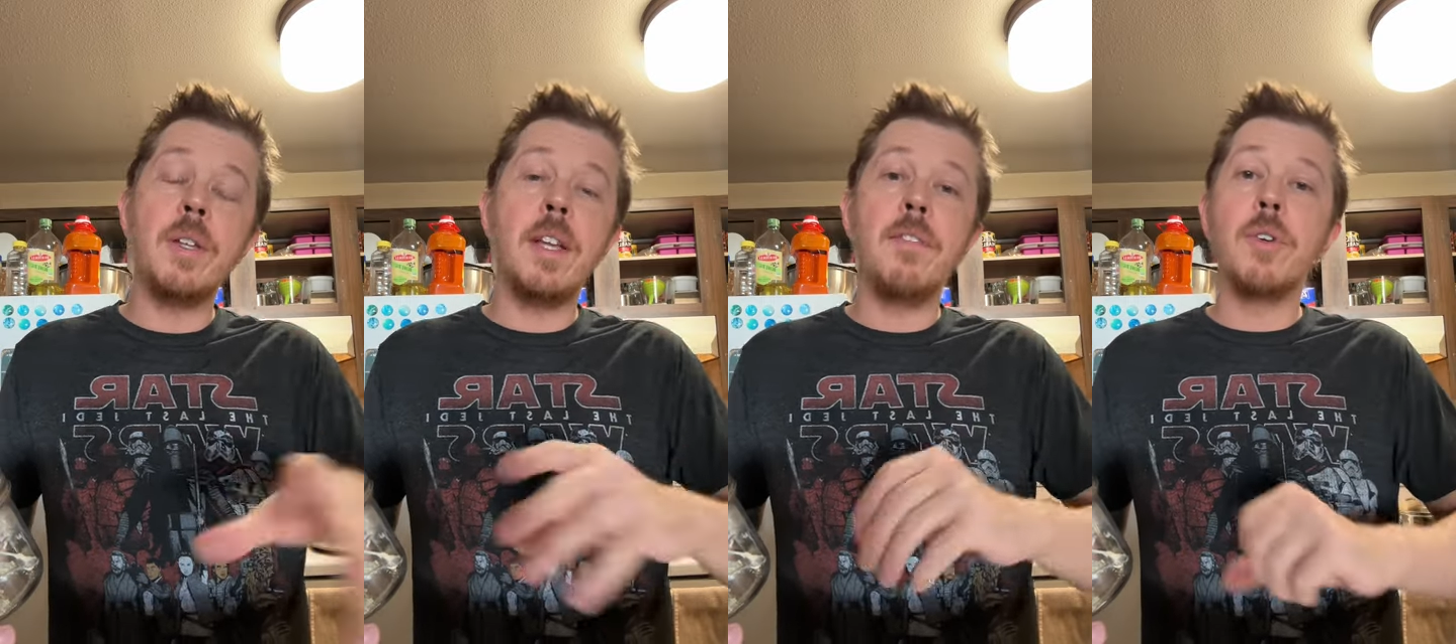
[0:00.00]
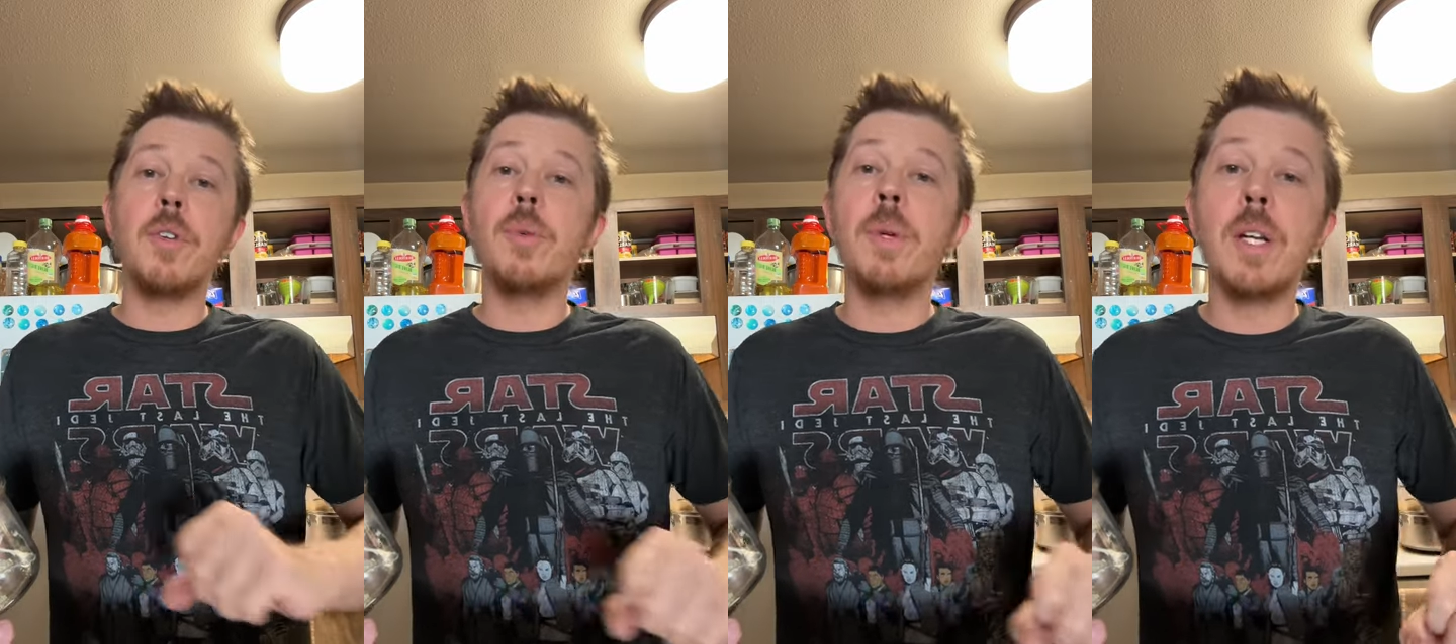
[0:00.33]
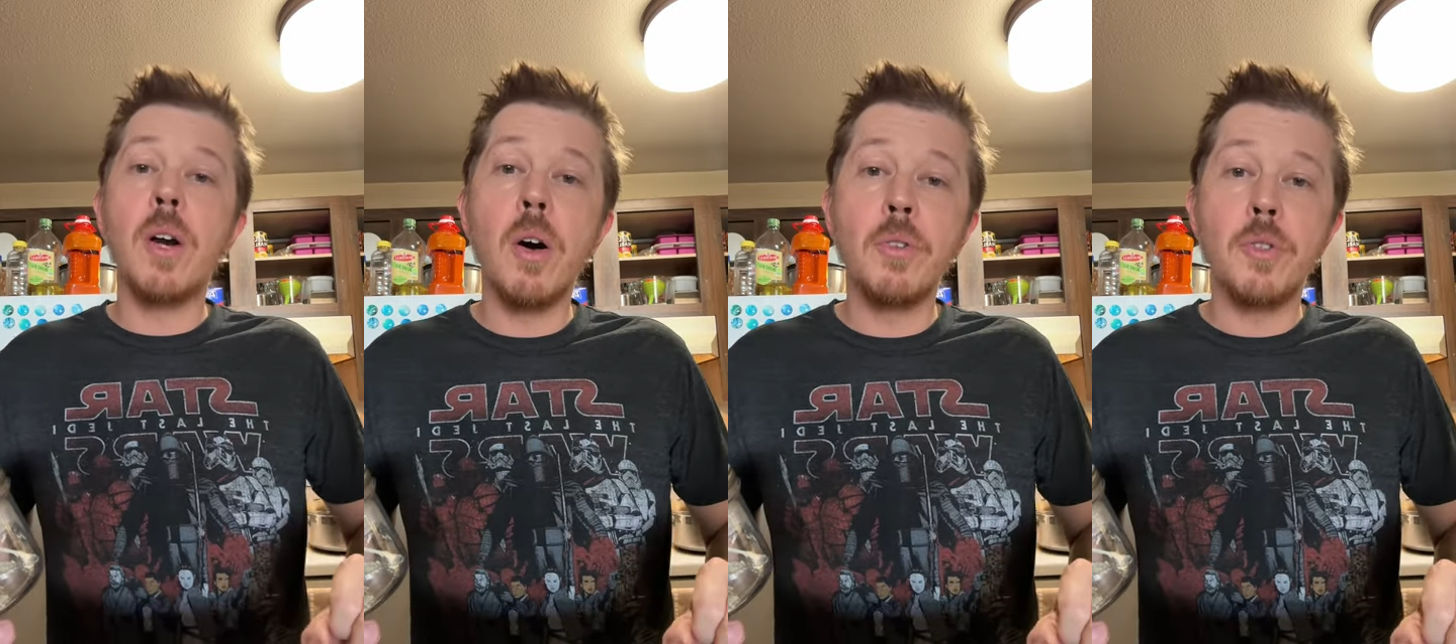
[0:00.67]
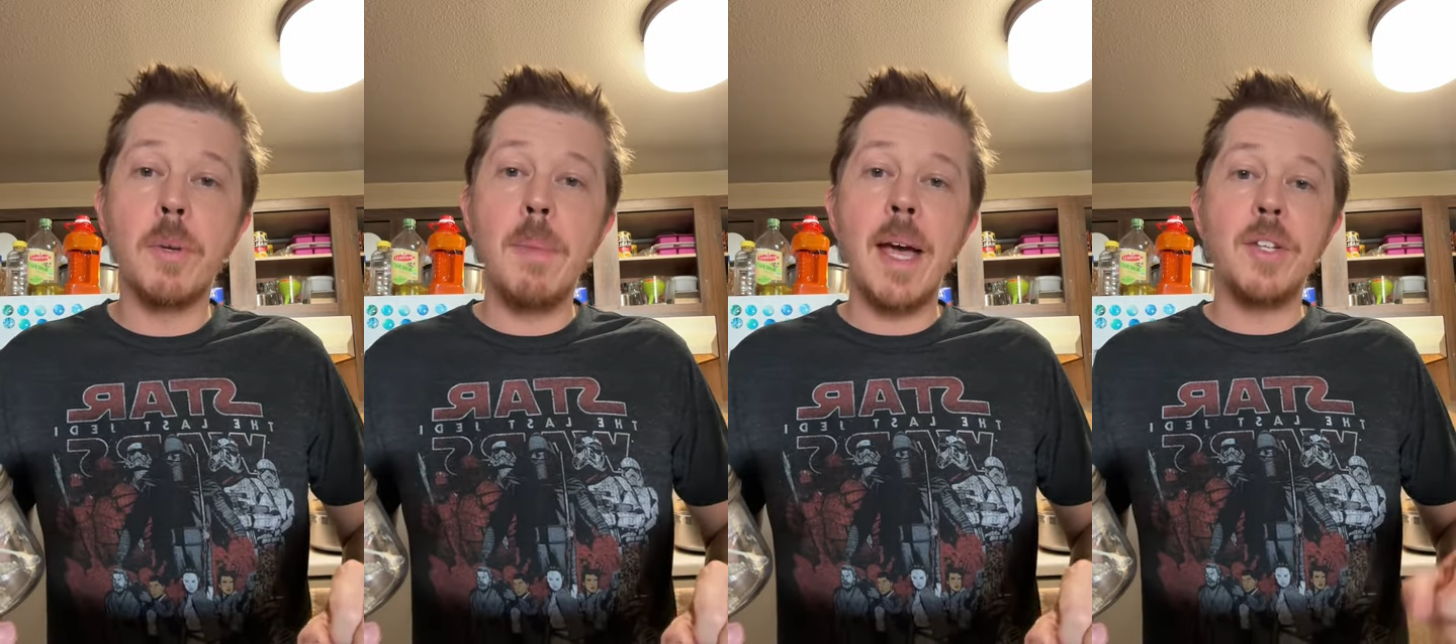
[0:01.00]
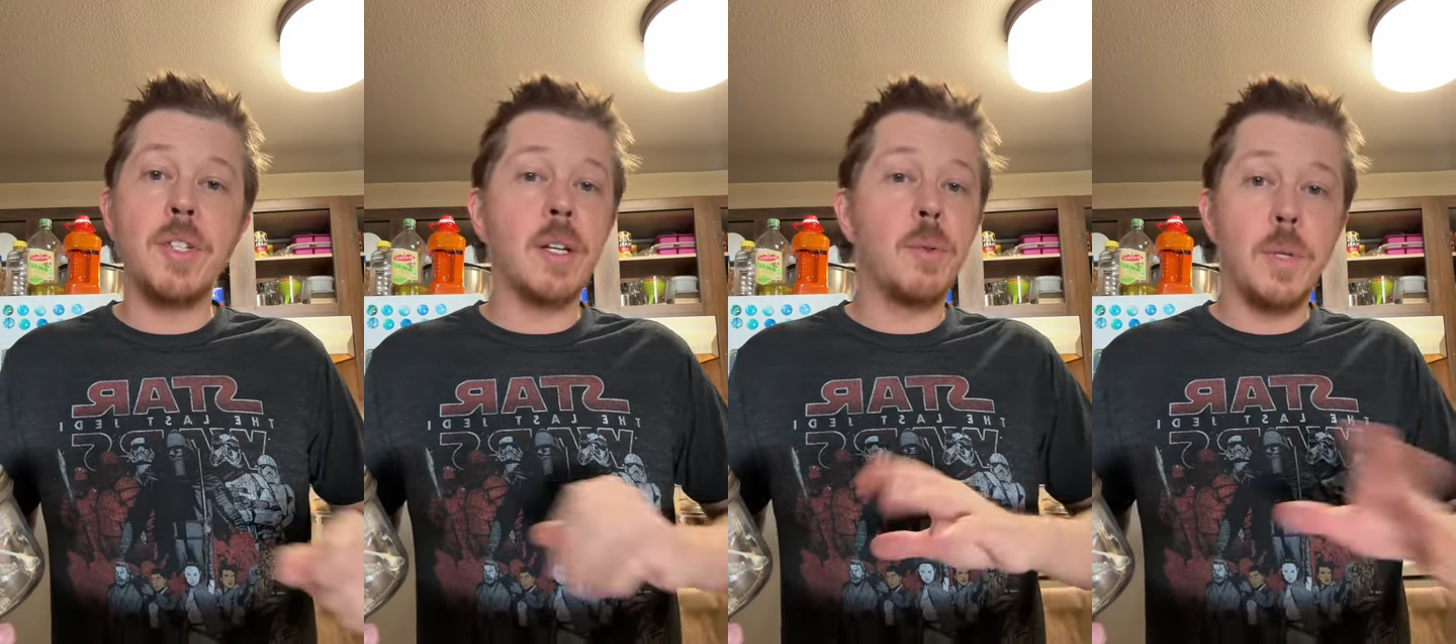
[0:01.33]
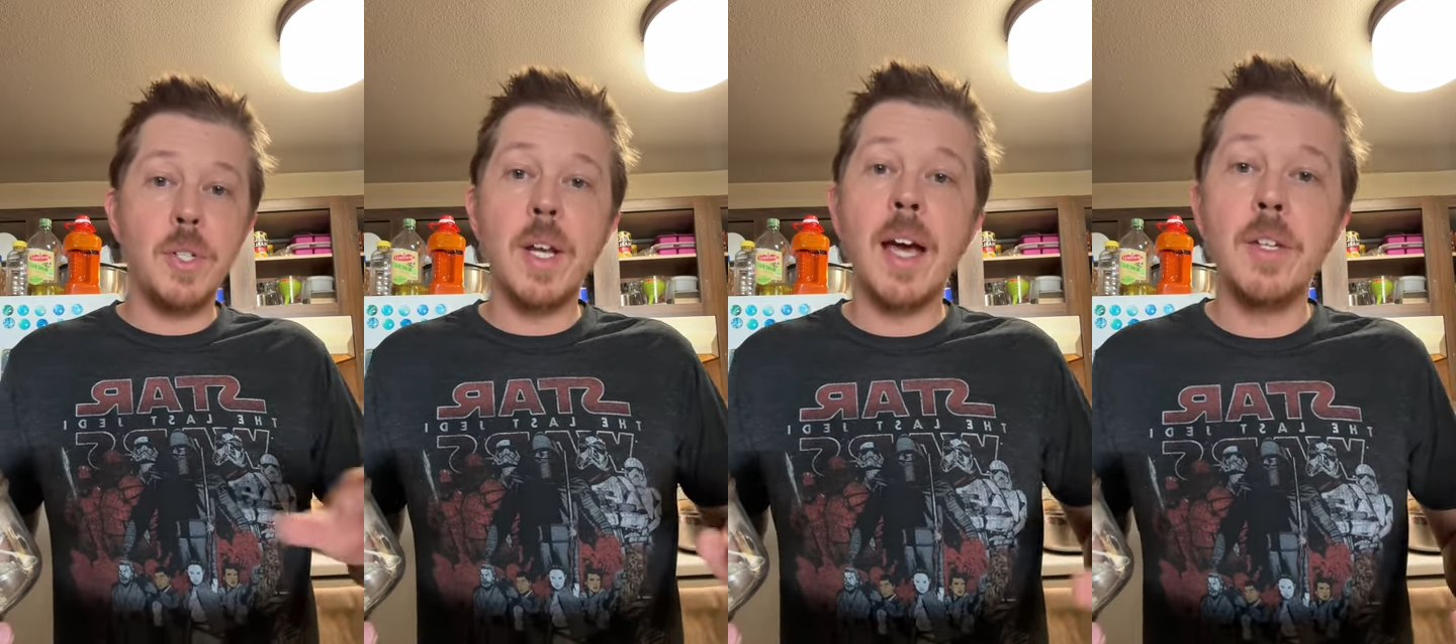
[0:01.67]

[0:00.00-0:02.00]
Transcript: if you're doing cauldron magic, which I